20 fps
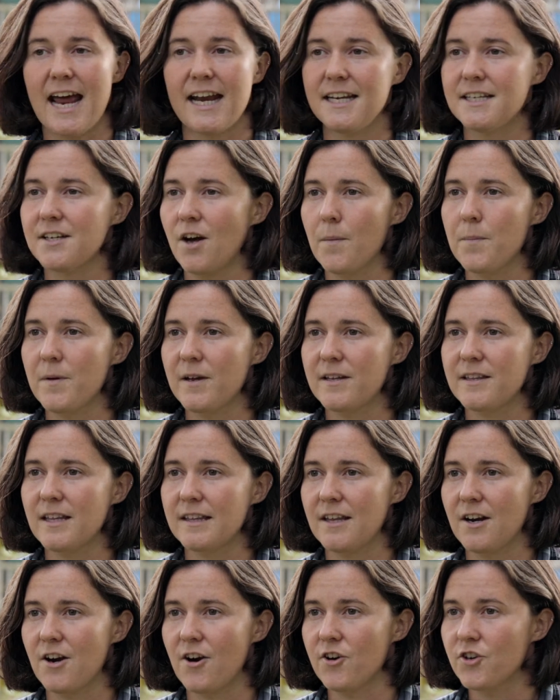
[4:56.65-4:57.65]
any topic that
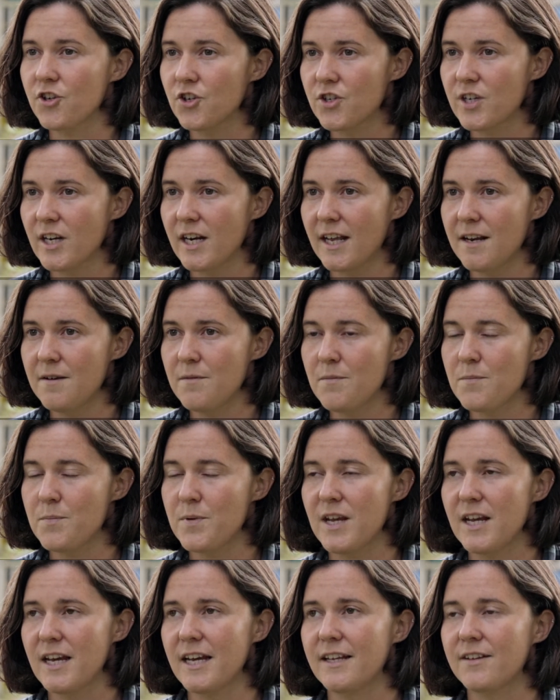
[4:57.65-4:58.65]
they're interested in,
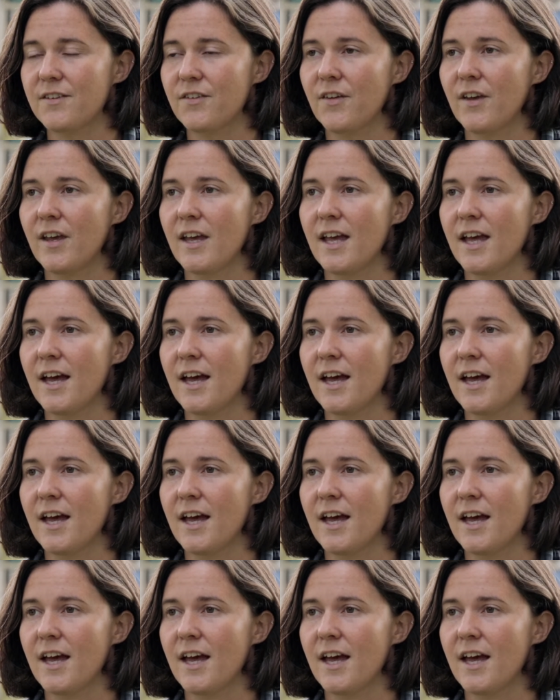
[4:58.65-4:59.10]
be it